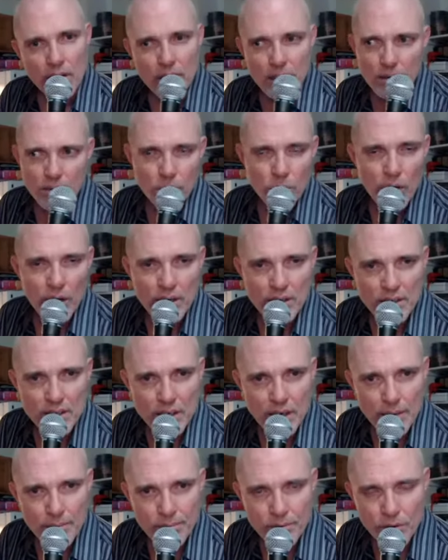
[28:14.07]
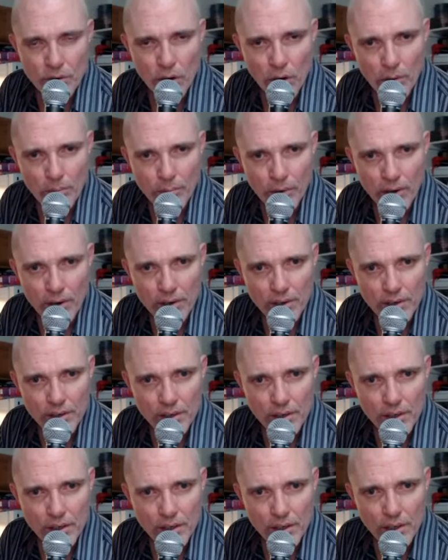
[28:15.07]
where does it come through Homer?
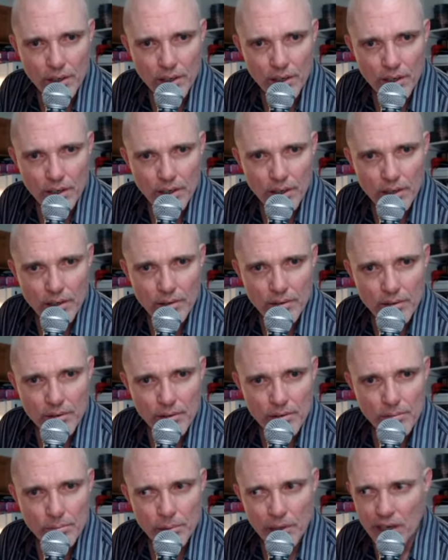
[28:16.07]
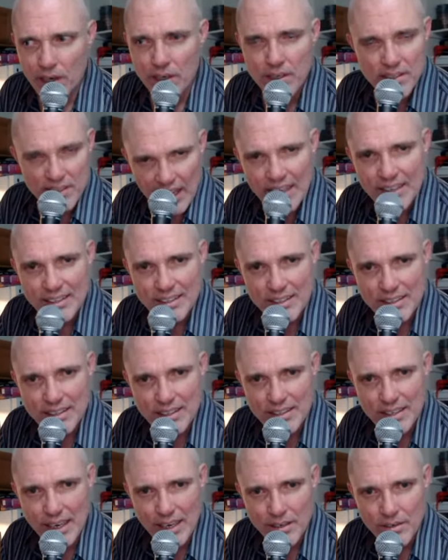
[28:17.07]
Because that's the
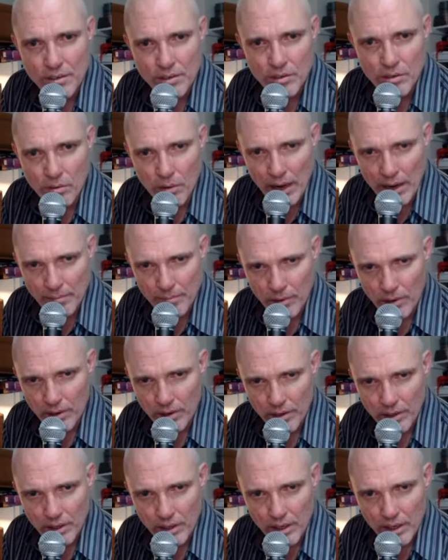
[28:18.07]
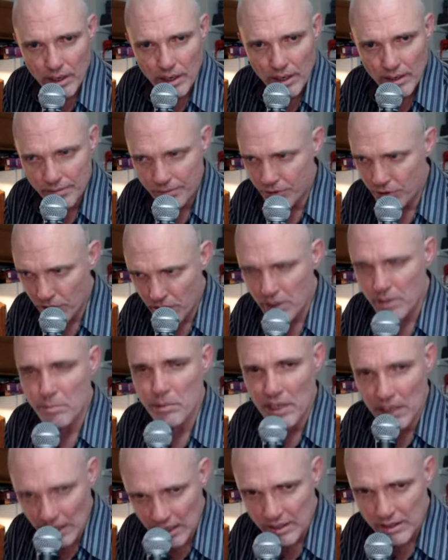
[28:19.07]
standard grammar. If you're going to
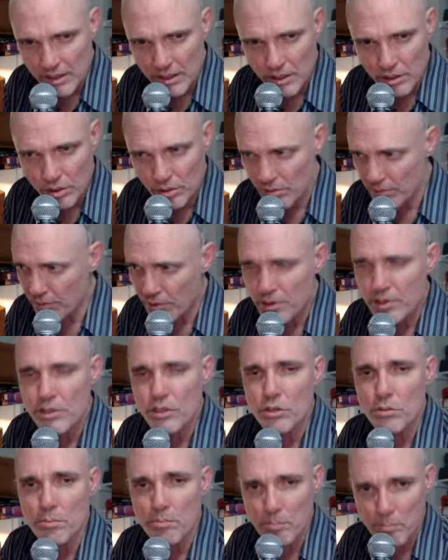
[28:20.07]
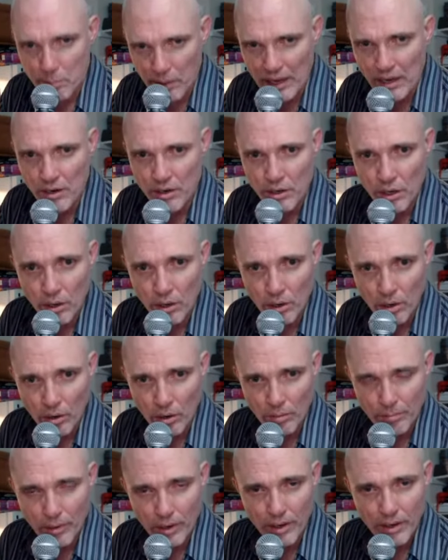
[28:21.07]
be in the universe, you better know
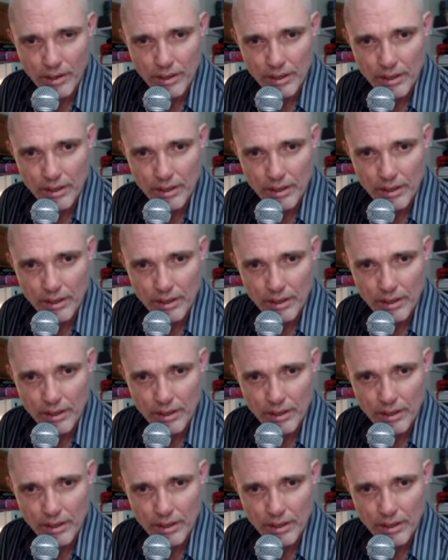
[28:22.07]
Homer.